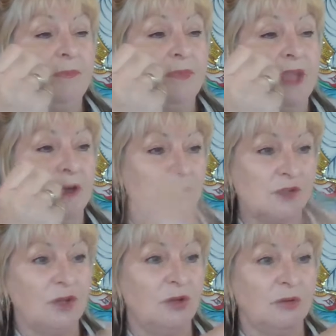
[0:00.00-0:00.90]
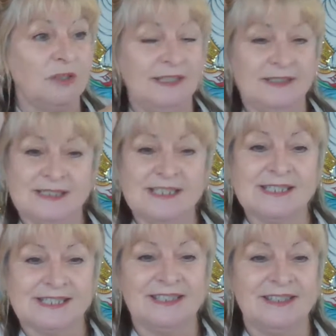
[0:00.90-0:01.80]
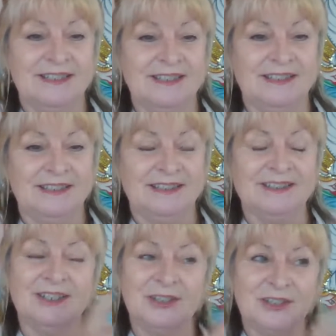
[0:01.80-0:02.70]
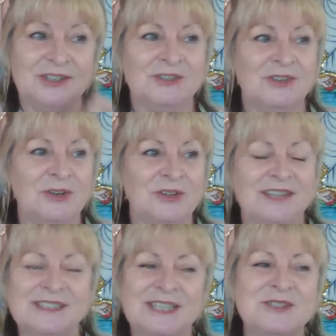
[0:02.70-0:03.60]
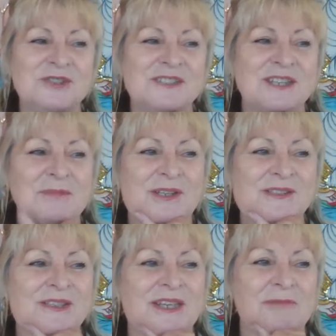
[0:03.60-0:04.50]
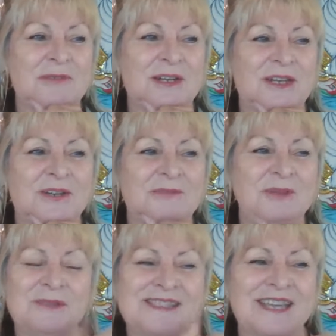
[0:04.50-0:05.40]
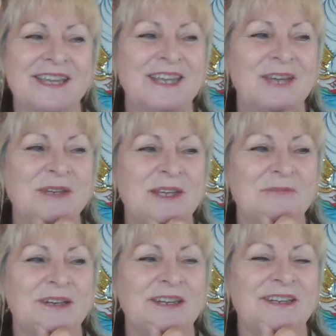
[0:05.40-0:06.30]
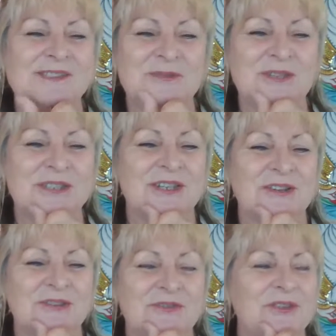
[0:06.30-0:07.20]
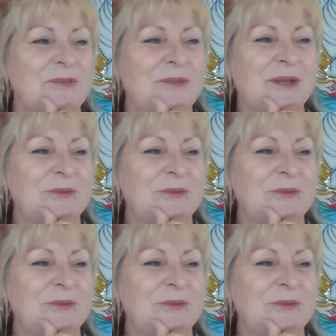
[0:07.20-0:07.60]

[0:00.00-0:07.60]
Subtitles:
And it was her I needed to see, yet I didn't know that. It's interesting because I kept running. We were saying how we kept running into each other for about a